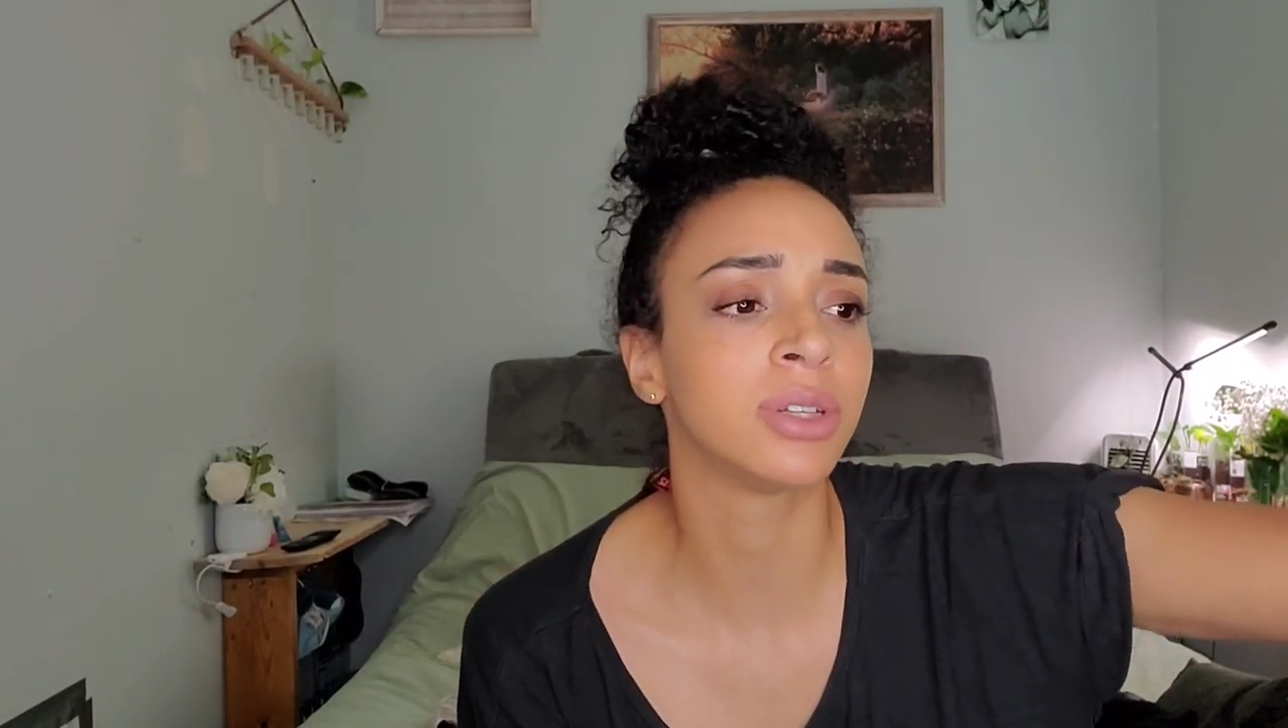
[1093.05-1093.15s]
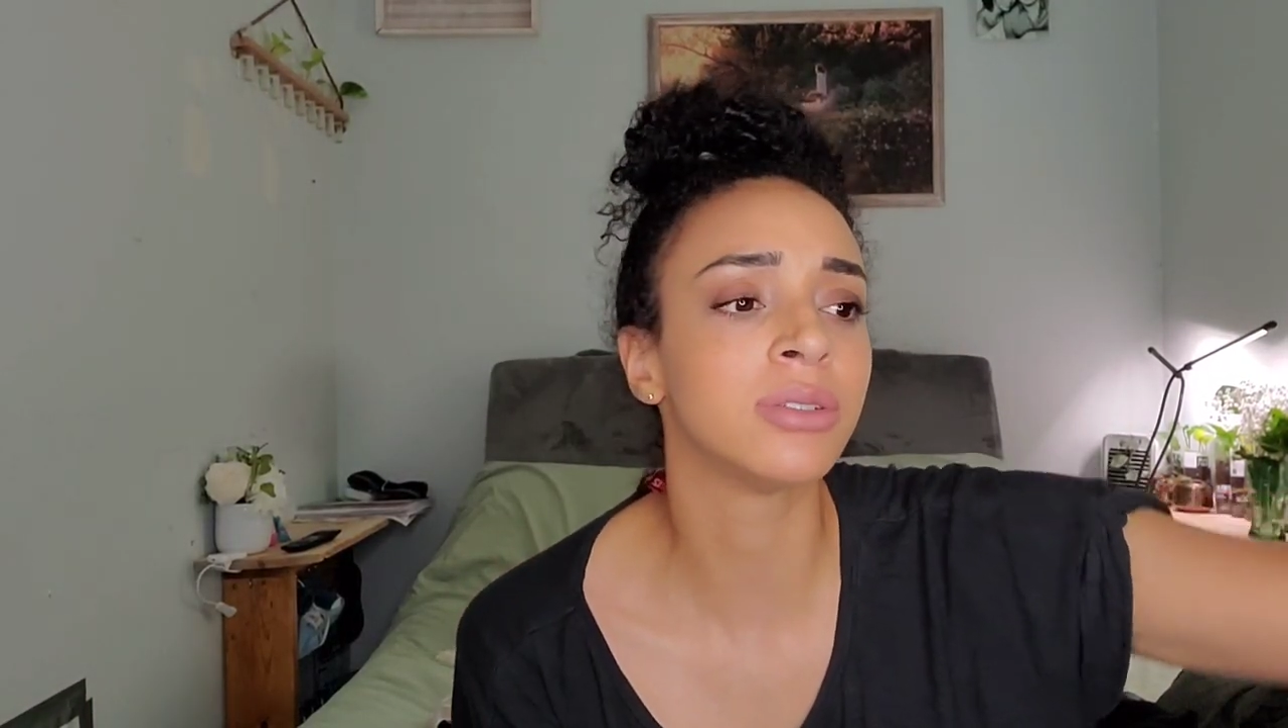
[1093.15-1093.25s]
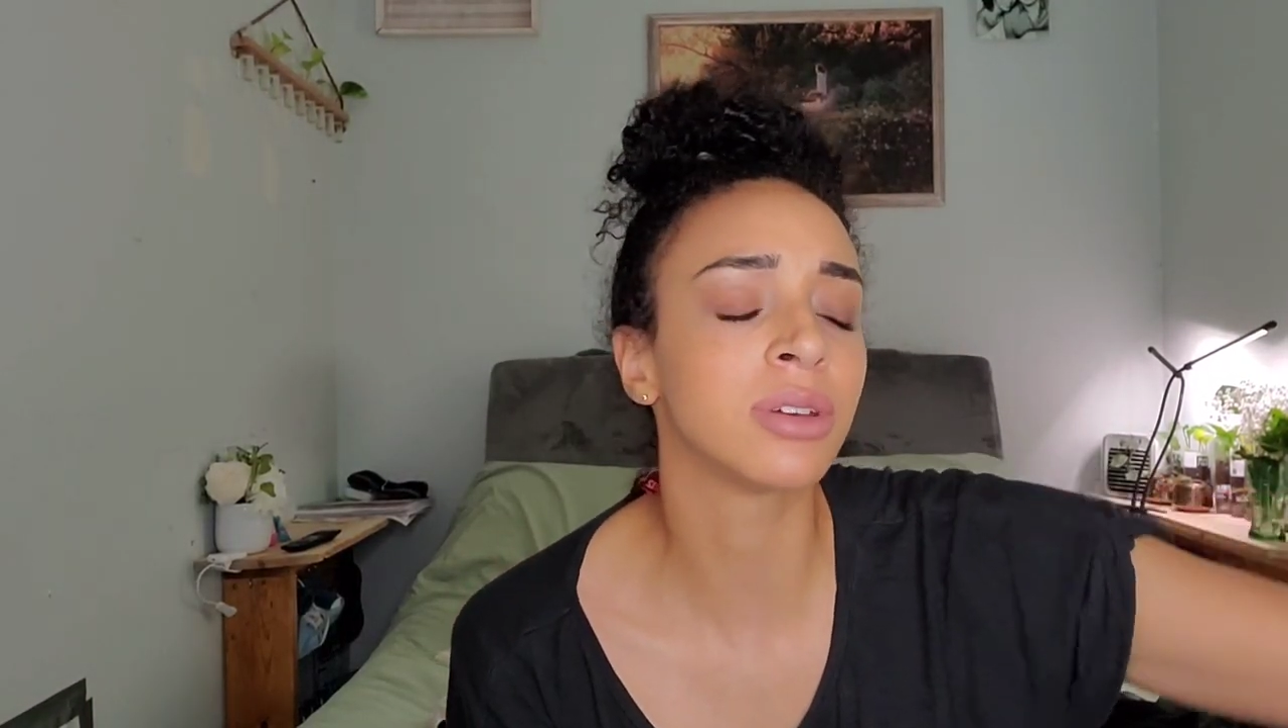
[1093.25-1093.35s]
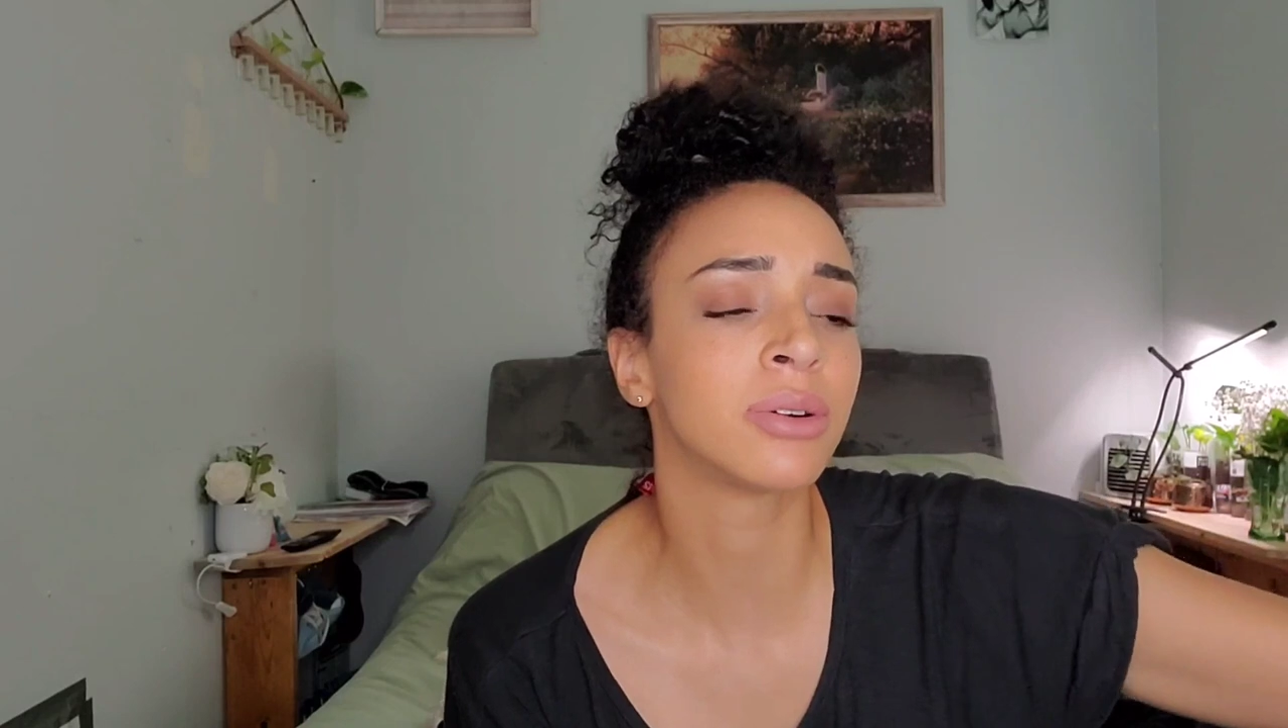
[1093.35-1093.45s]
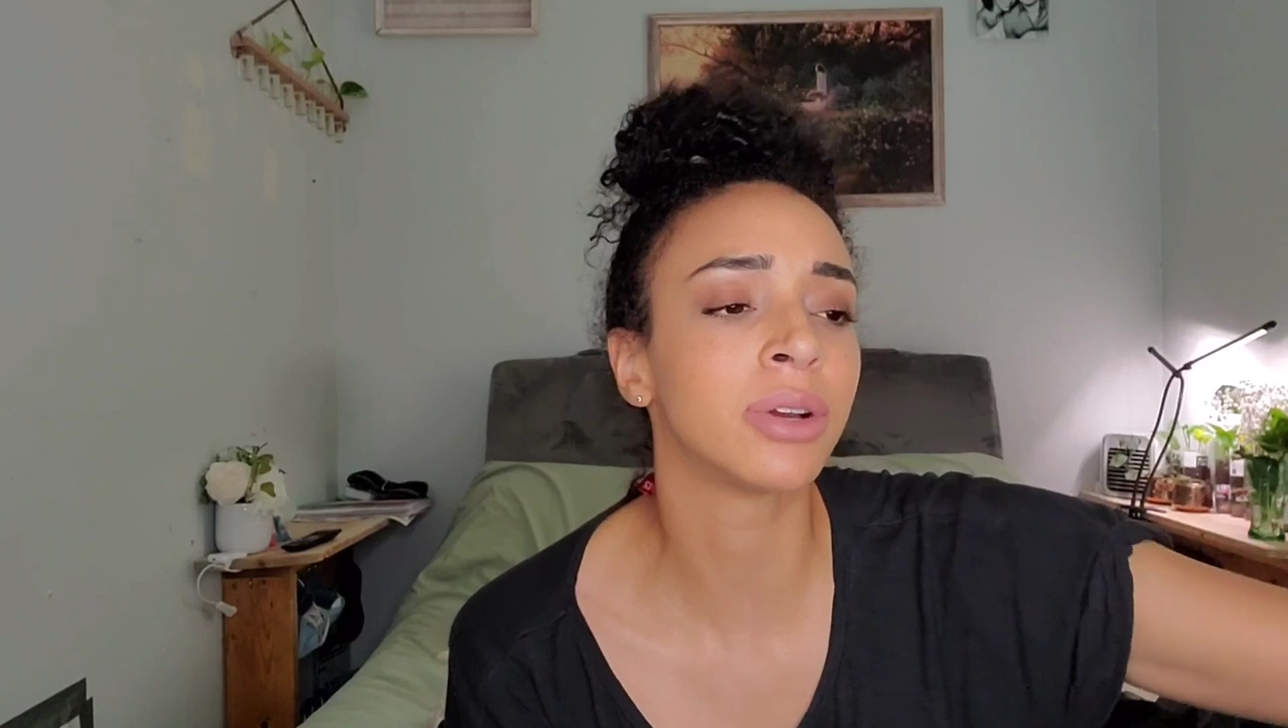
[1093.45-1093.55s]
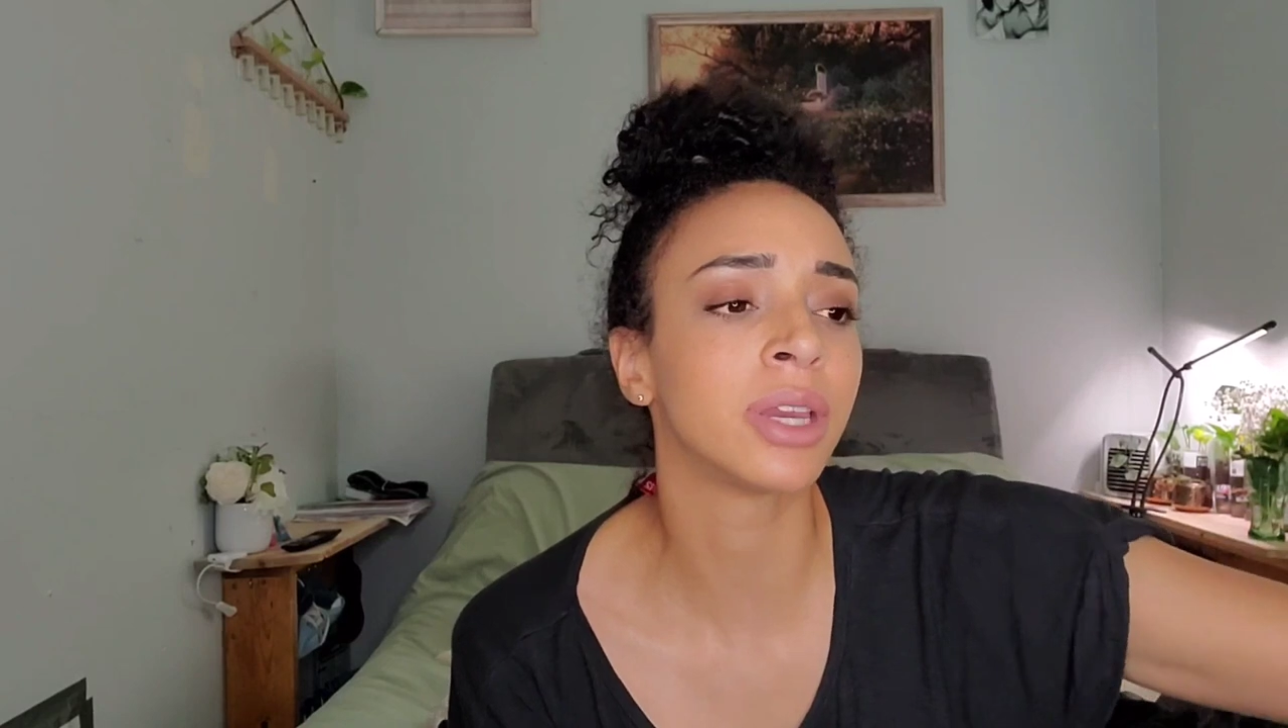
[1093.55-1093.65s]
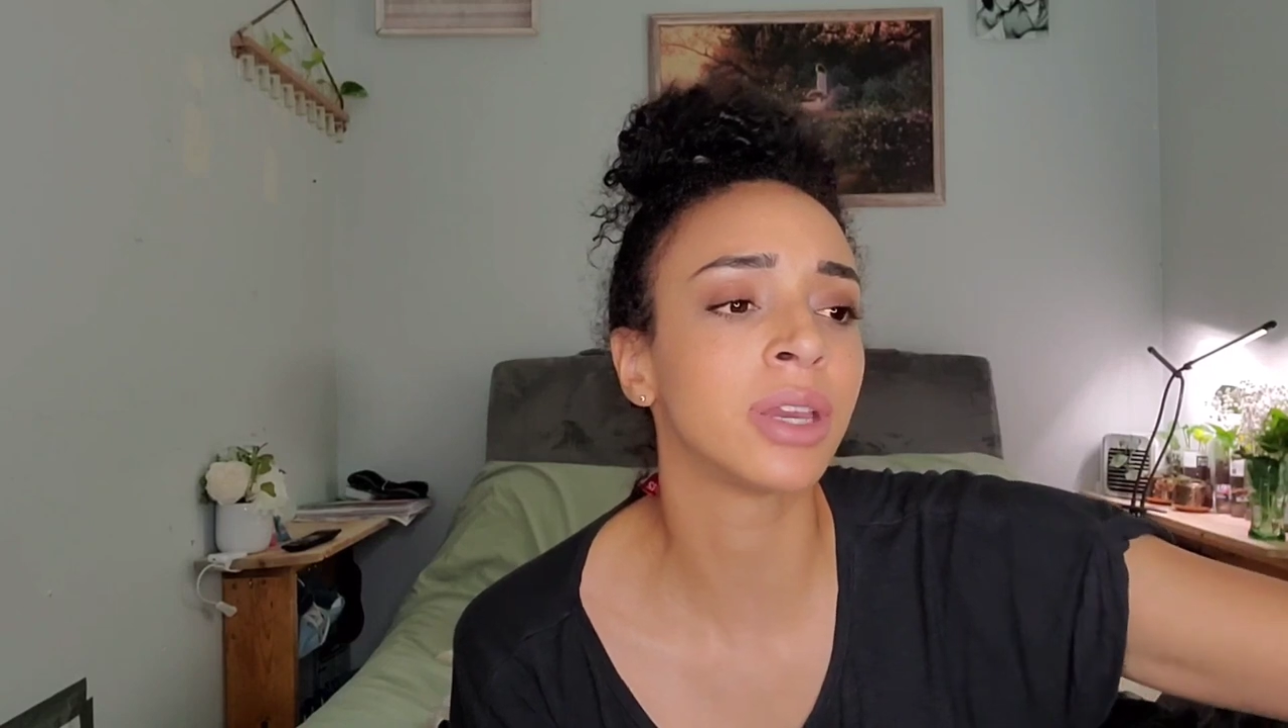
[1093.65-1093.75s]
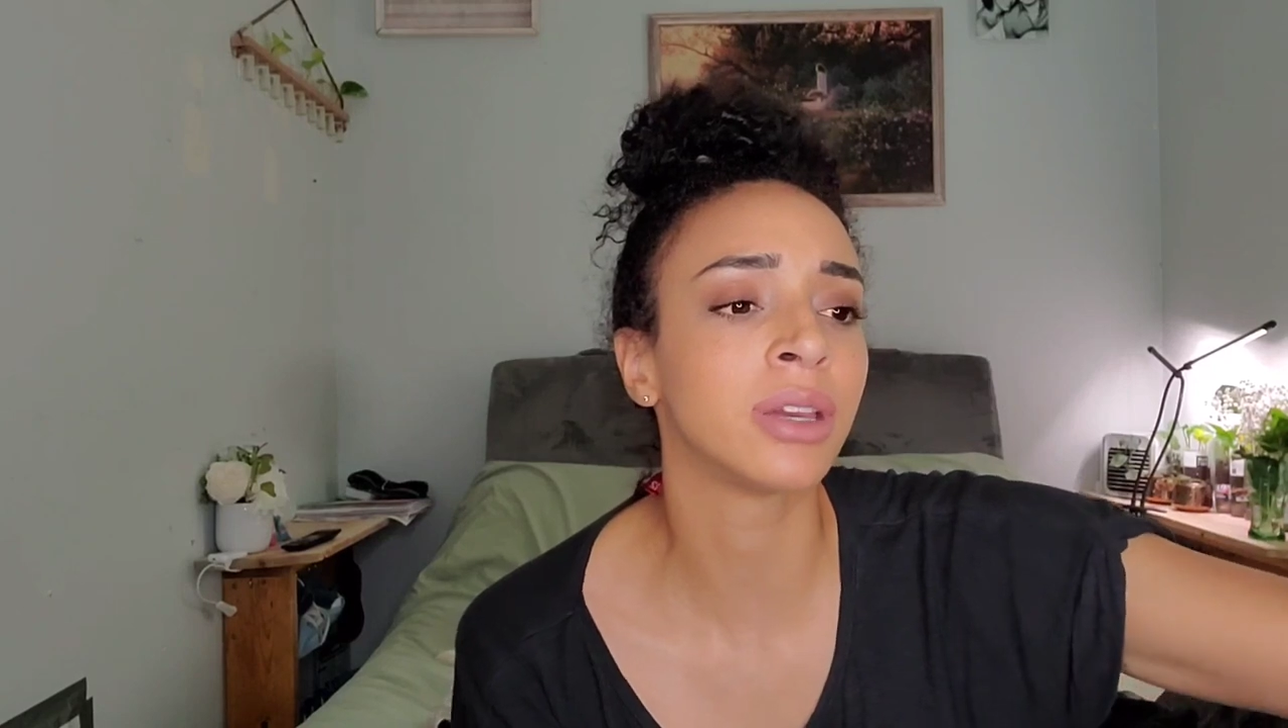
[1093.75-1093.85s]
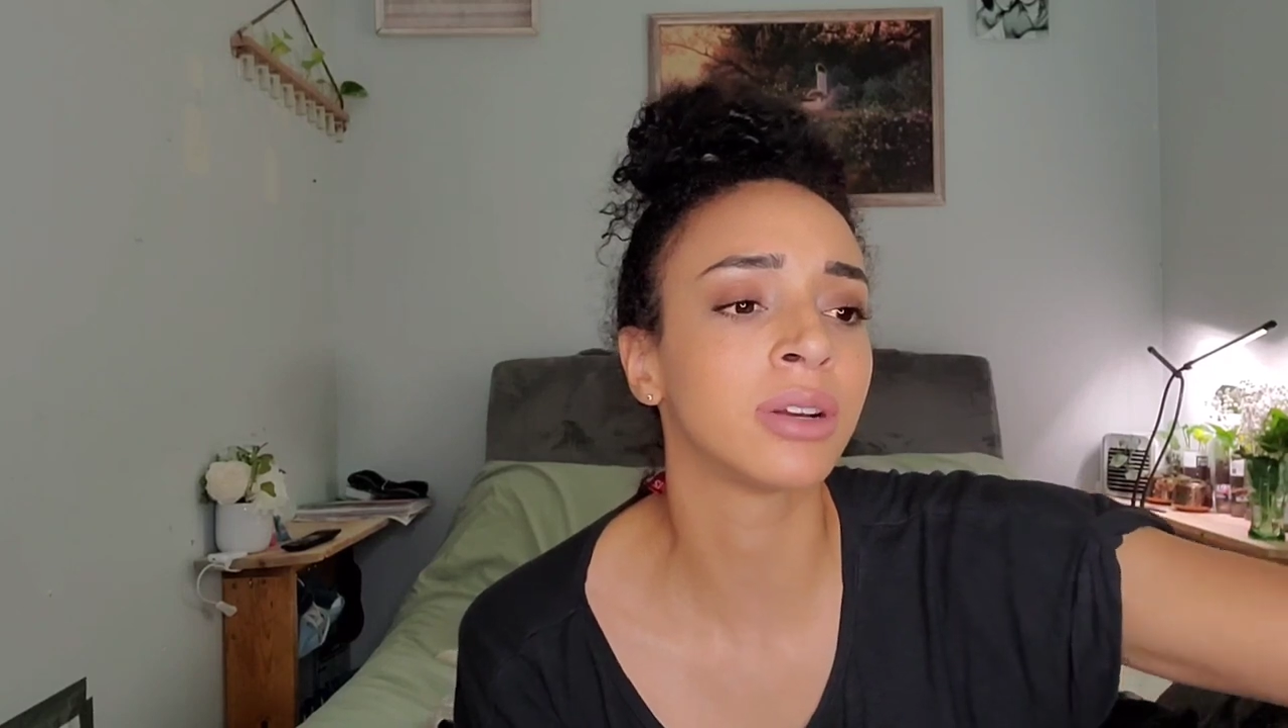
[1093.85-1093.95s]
sewing